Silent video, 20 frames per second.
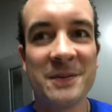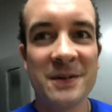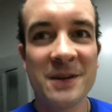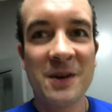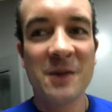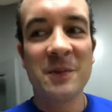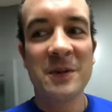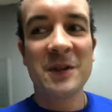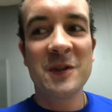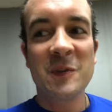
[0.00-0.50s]

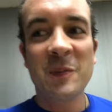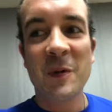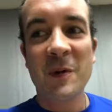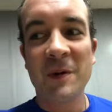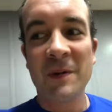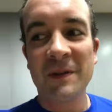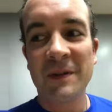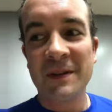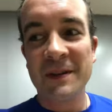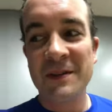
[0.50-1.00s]
I'll be
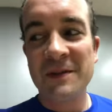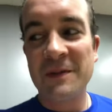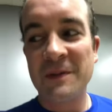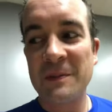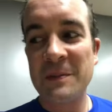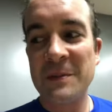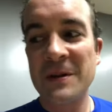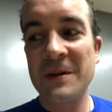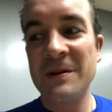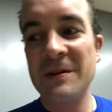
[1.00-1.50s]
sporting this
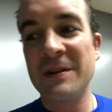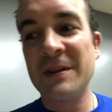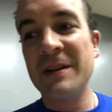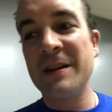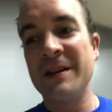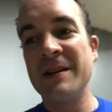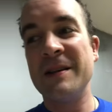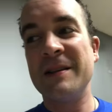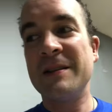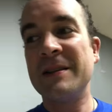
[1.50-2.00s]
from here and
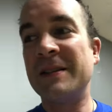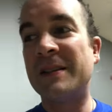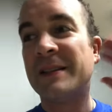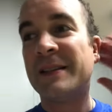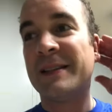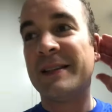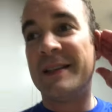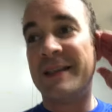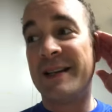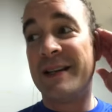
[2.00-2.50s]
there,
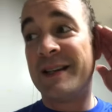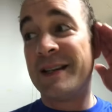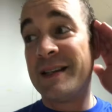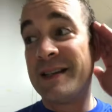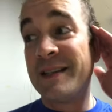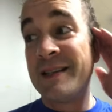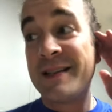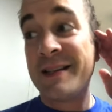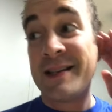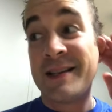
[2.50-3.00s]

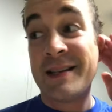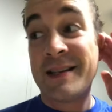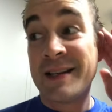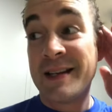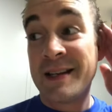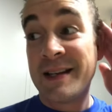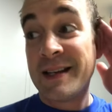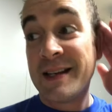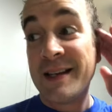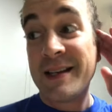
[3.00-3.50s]
and
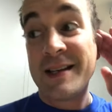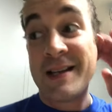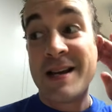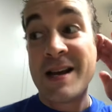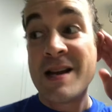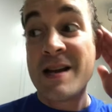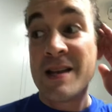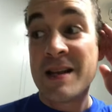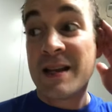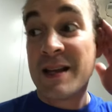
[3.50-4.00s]

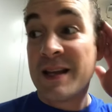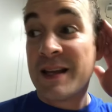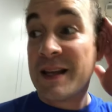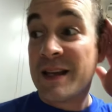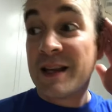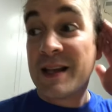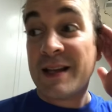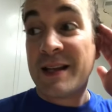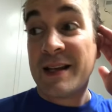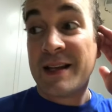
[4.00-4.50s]
yeah,
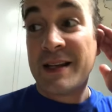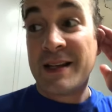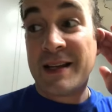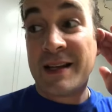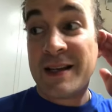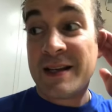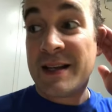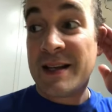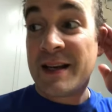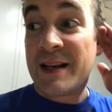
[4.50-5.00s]

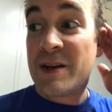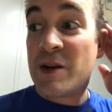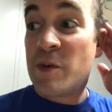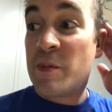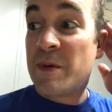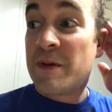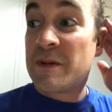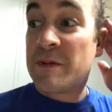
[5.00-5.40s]
I hope